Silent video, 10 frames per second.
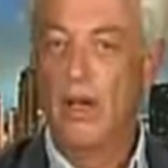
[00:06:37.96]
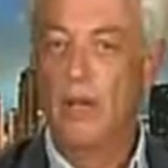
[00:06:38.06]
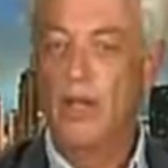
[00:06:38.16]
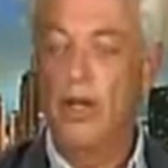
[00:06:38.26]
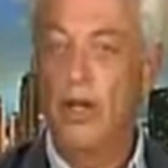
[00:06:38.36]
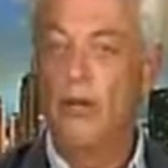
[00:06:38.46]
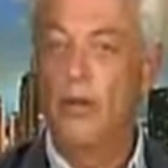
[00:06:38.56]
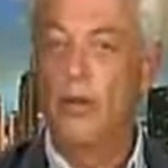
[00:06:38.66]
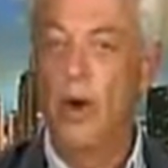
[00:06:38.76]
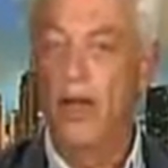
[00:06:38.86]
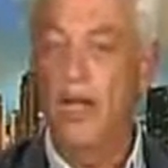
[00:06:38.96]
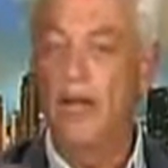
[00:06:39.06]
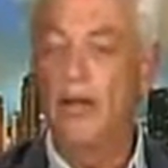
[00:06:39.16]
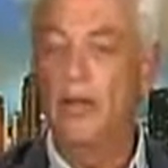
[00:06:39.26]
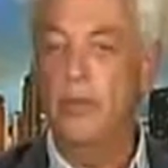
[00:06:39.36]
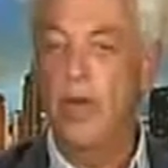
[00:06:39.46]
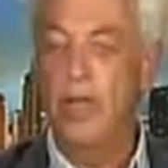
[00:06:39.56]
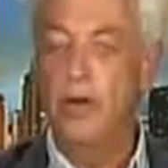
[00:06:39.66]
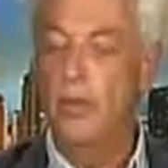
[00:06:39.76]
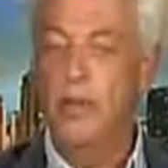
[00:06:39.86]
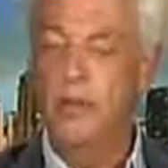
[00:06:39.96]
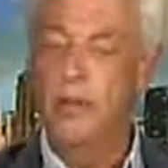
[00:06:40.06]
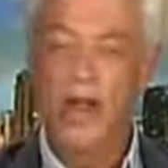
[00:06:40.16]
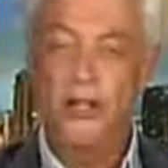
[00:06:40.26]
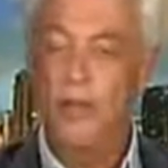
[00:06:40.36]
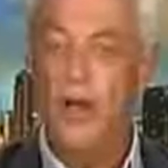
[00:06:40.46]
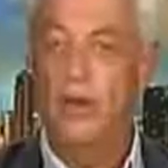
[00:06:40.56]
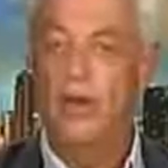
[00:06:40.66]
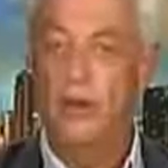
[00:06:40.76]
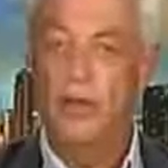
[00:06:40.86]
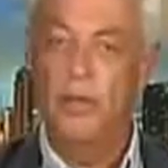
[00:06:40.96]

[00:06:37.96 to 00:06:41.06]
Because the rolling hills, you'd be much better, you'd be